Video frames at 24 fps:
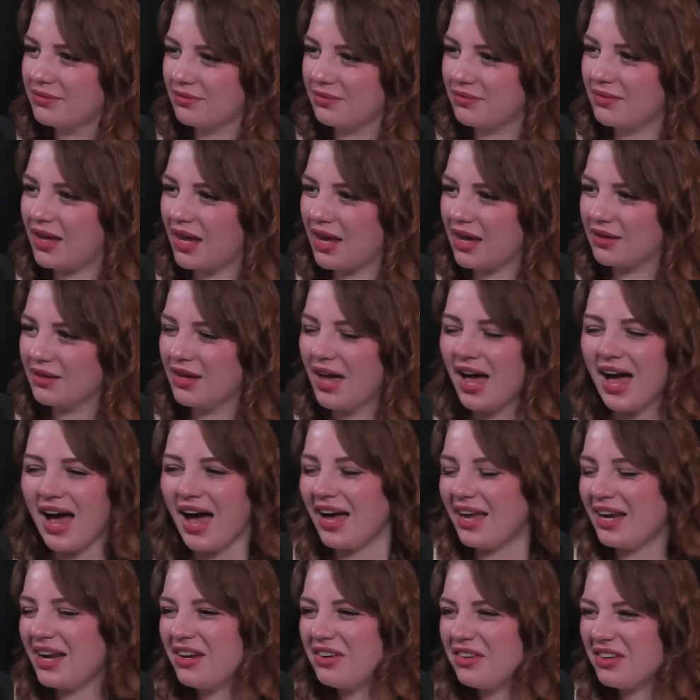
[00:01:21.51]
Yeah. yeah.
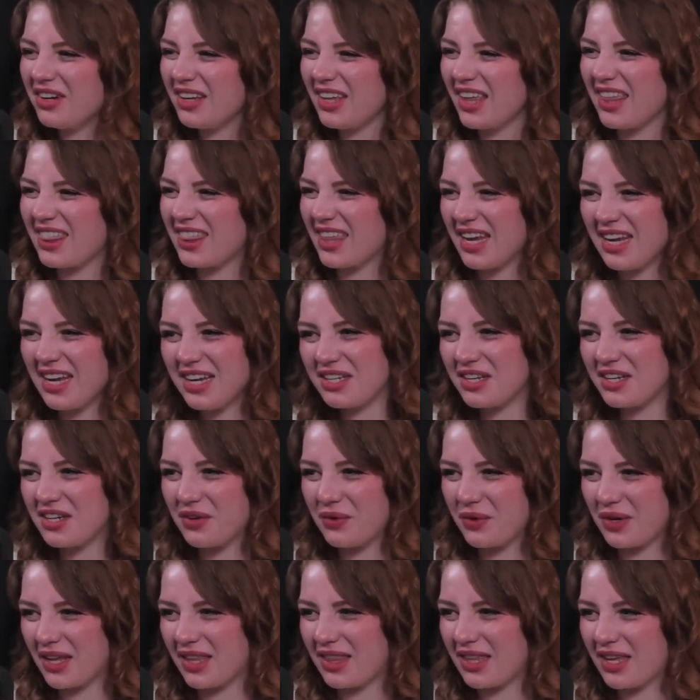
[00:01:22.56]
I didn't really think to
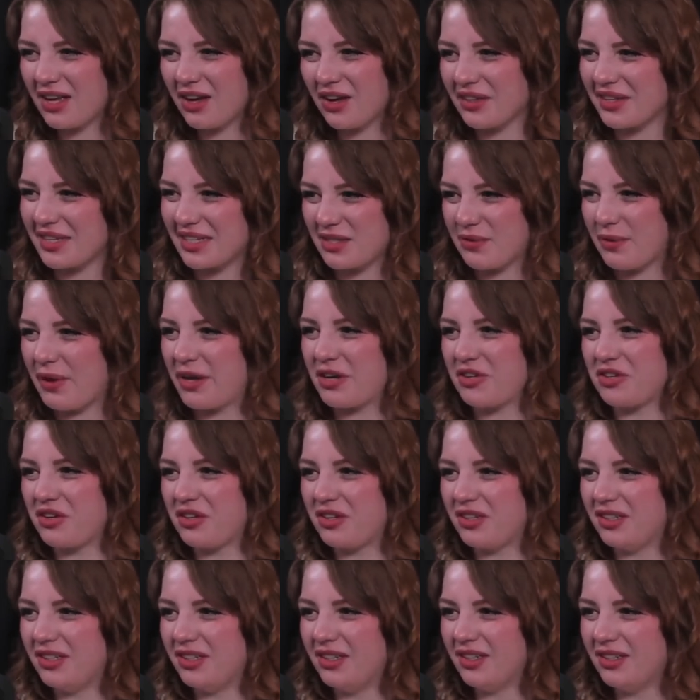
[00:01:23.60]
do anything all that
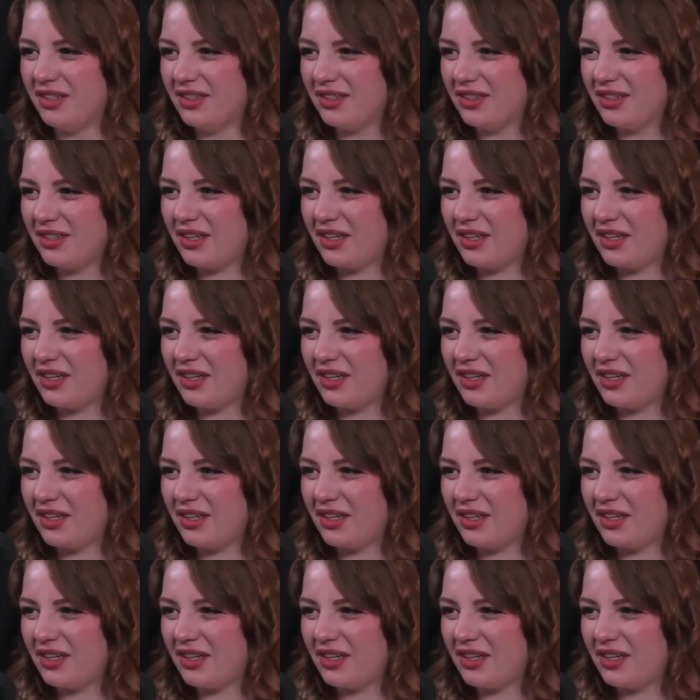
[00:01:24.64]
special. Yeah.